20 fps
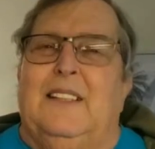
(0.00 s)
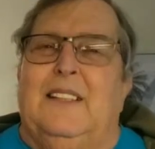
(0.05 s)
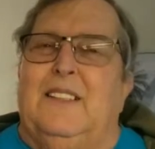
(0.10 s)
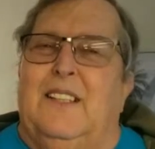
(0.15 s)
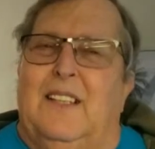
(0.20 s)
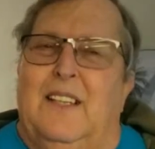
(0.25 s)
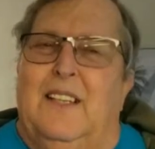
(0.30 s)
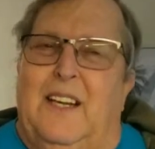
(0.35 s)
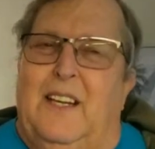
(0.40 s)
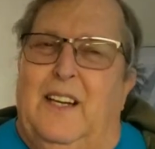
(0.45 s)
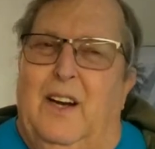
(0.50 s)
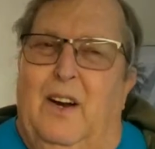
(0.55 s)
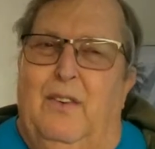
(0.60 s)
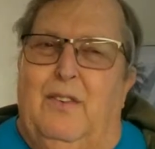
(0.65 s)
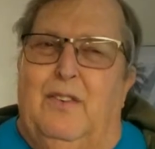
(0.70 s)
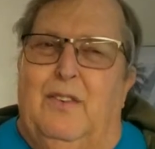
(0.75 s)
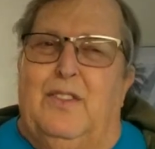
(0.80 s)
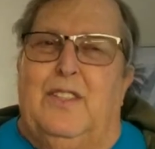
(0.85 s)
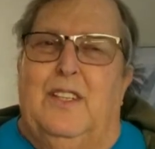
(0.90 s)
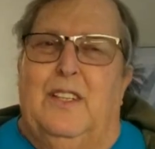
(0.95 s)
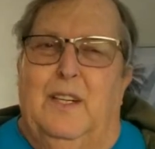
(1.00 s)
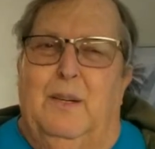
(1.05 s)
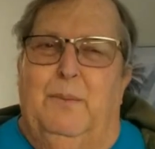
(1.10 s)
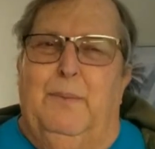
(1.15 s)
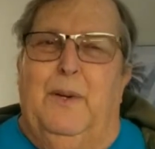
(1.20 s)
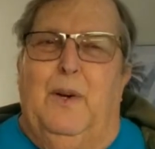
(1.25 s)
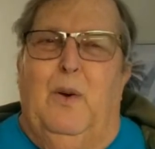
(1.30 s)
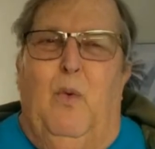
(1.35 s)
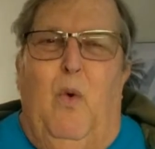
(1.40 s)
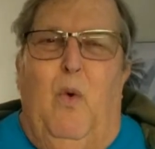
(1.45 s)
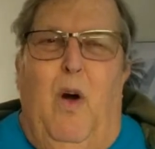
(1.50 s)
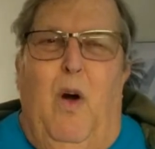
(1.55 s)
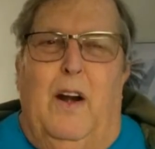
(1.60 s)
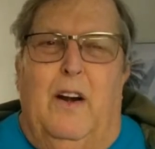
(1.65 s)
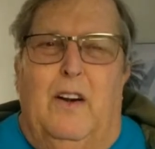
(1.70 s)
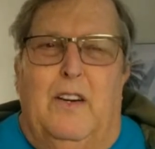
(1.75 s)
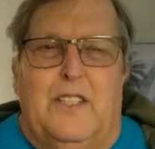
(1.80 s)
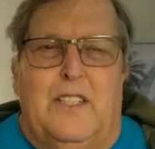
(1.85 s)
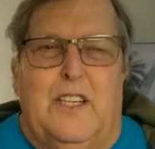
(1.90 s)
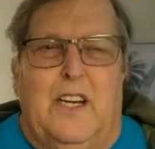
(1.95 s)
It's going to get over a little bit of
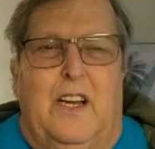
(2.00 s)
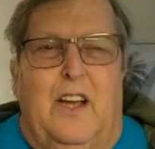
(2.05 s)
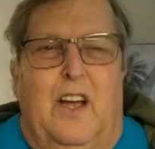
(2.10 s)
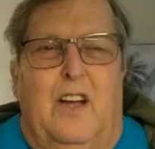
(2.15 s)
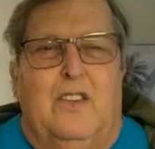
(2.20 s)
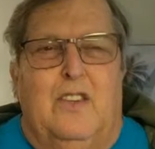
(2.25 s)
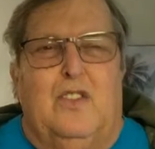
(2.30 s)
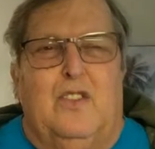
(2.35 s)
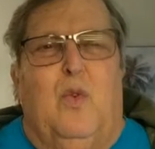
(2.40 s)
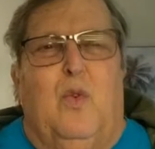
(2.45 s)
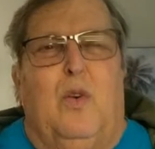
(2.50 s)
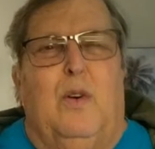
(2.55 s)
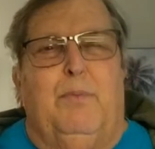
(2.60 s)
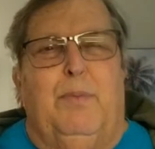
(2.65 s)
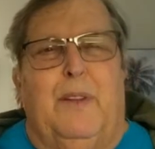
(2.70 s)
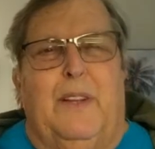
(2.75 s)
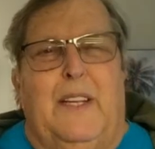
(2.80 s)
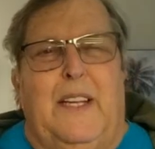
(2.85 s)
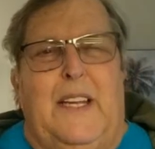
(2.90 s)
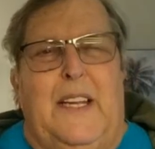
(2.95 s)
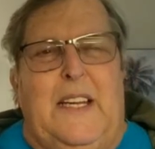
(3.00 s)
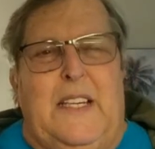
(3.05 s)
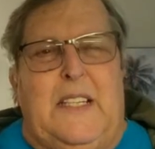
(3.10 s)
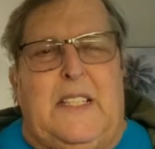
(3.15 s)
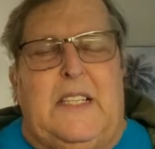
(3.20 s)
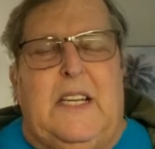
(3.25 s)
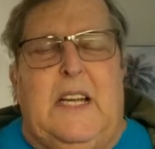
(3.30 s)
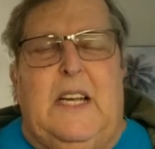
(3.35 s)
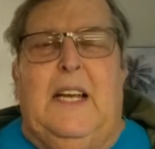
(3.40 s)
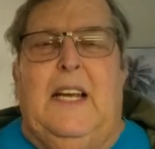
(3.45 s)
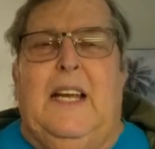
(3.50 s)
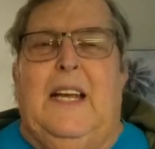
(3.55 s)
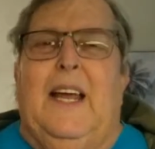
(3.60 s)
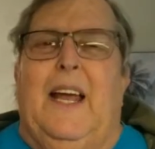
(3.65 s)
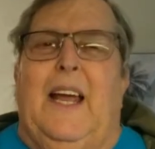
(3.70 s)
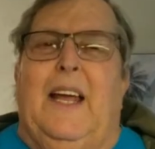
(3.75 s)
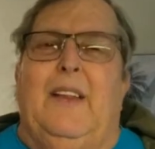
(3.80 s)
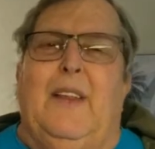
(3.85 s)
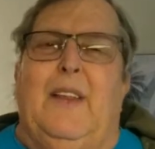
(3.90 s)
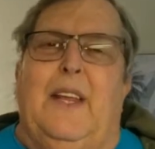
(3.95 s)
water as it goes toward Belize,
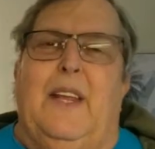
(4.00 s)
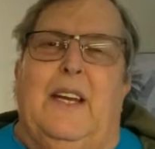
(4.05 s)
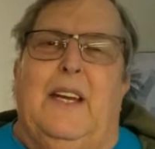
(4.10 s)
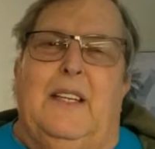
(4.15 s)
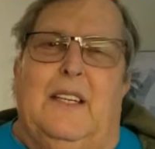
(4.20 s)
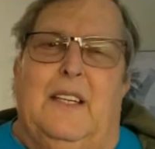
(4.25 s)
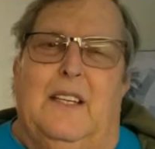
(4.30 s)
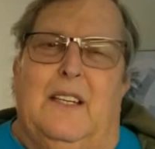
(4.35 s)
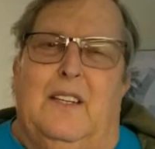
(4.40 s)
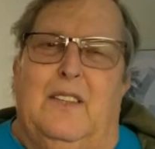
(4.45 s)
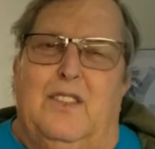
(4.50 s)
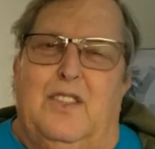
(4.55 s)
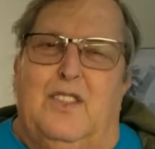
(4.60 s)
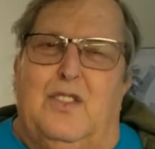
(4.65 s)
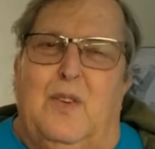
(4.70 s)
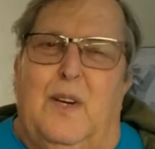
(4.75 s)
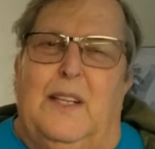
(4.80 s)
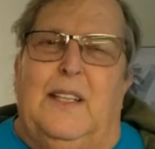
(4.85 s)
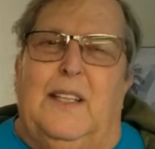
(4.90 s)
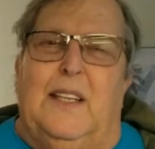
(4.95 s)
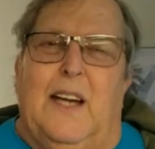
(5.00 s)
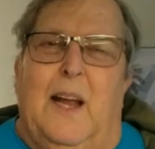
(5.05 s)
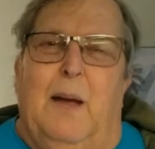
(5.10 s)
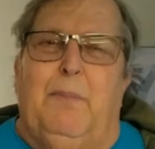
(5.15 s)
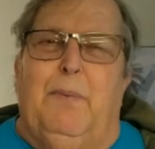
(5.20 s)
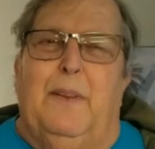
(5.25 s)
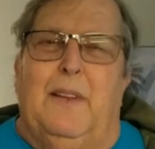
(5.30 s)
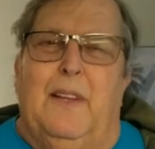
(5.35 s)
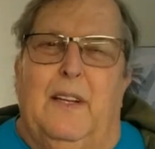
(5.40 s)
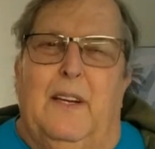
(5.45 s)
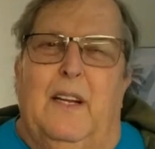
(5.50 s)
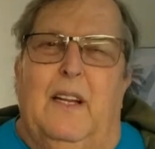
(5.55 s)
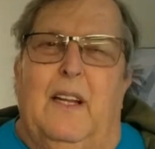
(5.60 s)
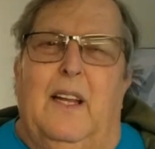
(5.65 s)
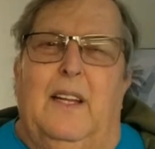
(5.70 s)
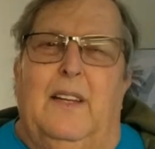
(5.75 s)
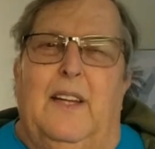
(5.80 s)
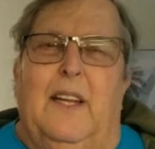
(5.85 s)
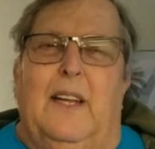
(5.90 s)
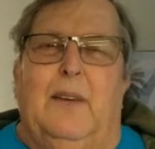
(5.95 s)
and then it could strengthen up a
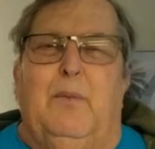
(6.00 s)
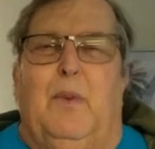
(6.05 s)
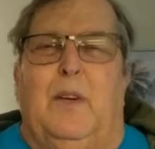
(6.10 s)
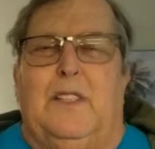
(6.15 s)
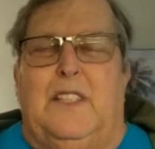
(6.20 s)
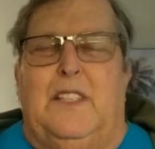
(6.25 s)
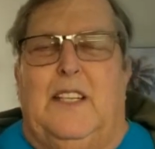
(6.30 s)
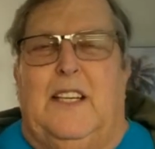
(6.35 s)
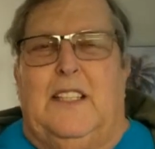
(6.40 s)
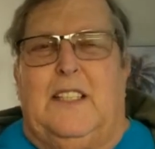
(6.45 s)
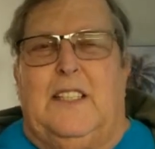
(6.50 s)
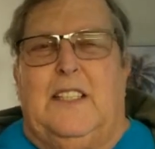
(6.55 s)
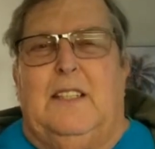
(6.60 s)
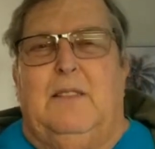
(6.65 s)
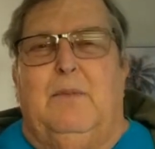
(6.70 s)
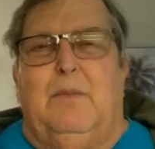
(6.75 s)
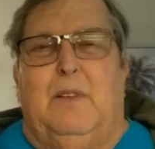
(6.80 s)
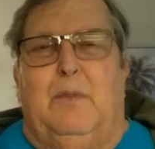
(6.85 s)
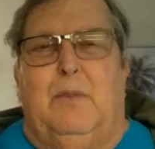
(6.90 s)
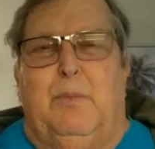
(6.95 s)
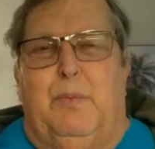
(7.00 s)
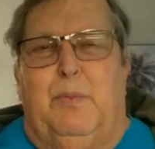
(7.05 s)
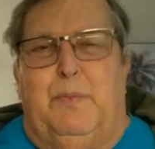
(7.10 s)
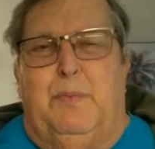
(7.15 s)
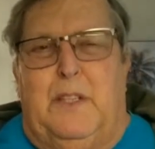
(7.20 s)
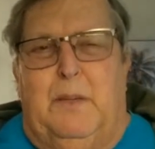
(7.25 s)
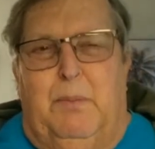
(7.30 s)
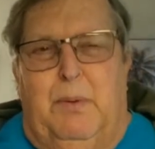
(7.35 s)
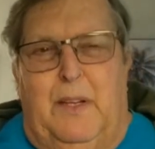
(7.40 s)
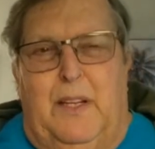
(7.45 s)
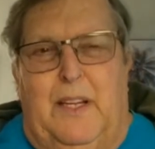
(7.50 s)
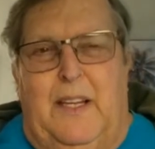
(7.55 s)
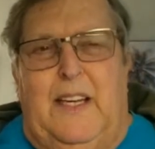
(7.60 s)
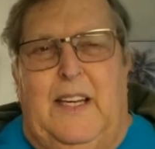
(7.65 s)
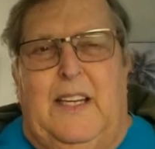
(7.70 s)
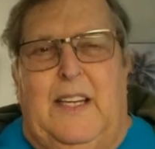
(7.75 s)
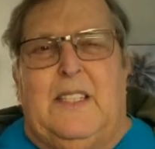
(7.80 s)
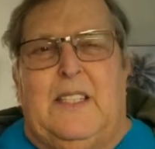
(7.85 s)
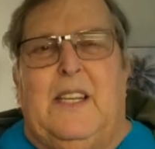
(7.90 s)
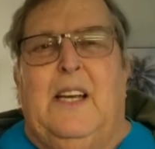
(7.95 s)
little, and then once it gets into
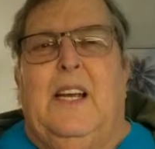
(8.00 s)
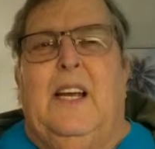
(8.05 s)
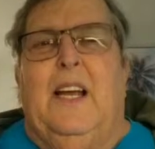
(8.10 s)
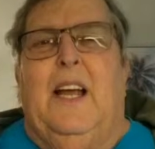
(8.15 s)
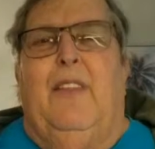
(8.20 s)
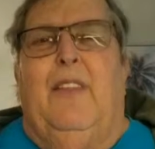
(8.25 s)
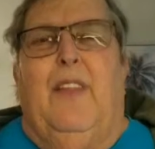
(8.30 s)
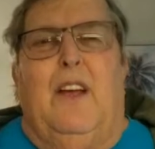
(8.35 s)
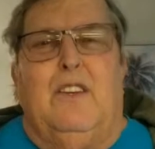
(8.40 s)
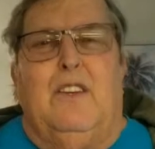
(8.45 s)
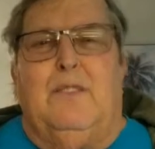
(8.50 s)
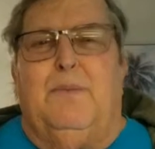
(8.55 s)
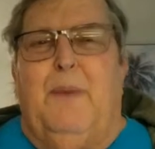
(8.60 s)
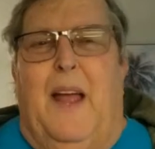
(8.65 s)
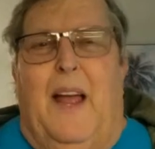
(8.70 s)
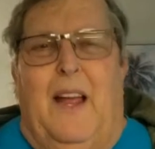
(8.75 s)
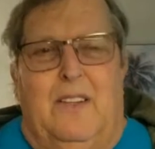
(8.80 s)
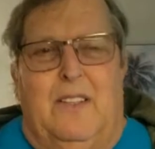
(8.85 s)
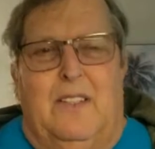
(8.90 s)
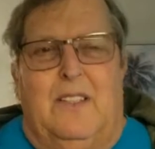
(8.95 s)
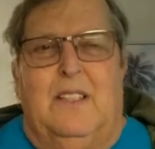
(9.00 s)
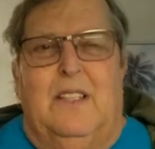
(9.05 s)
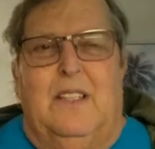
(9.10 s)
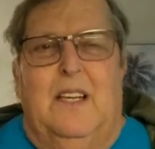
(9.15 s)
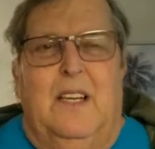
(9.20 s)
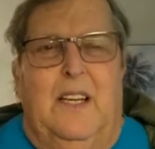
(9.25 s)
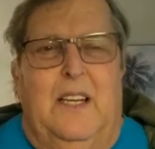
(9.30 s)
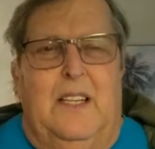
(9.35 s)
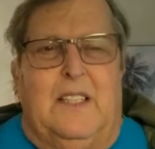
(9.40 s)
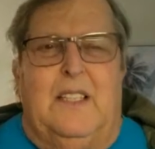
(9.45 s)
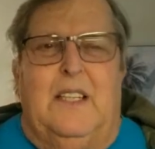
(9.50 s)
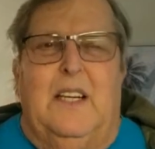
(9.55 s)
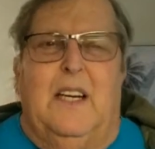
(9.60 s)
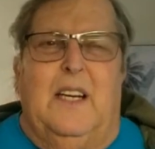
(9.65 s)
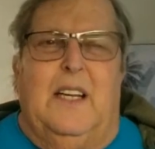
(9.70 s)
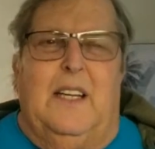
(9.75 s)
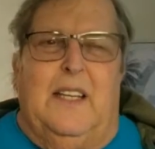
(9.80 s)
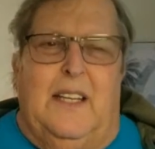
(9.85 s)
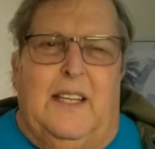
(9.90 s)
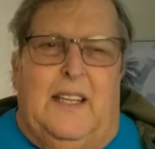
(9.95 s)
Belize and those mountains, it's
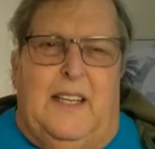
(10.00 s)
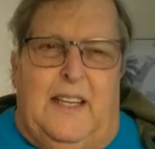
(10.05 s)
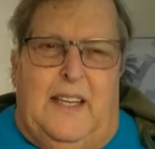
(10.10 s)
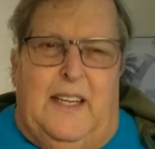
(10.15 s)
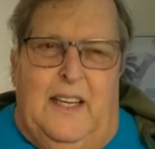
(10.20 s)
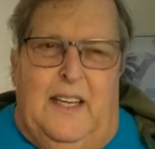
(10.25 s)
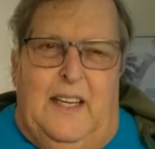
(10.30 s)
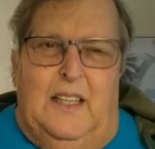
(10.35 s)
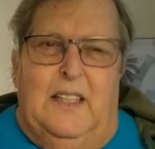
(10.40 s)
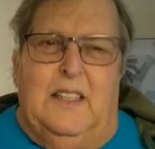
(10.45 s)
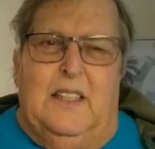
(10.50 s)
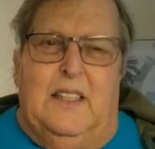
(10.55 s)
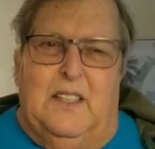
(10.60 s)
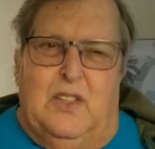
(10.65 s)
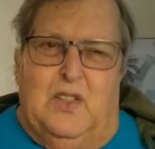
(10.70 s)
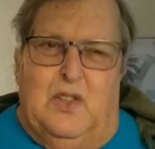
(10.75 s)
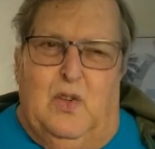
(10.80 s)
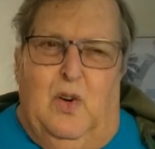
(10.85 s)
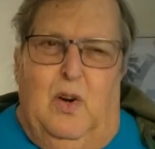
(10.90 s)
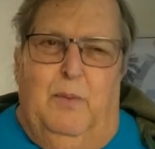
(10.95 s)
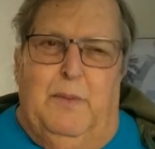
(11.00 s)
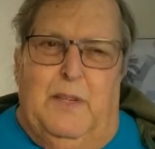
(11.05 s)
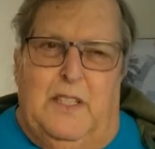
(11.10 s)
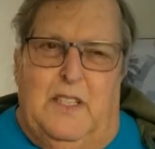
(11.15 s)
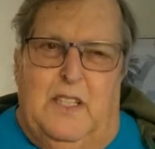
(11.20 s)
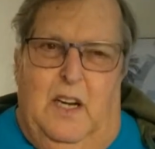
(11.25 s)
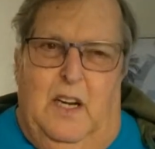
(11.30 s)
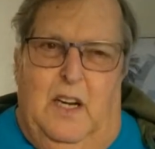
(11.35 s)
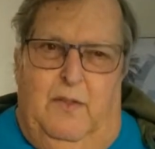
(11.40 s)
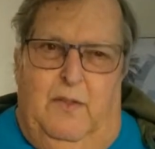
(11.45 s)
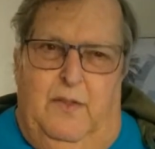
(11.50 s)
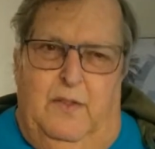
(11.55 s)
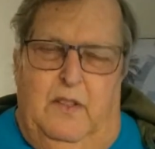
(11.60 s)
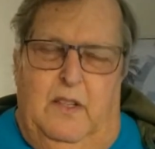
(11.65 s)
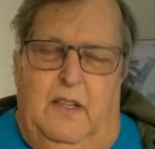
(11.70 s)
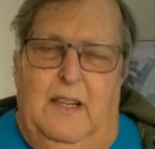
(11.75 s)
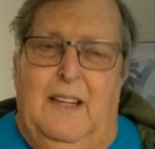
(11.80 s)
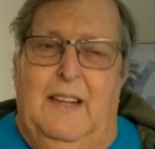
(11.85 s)
going to kill the storm itself,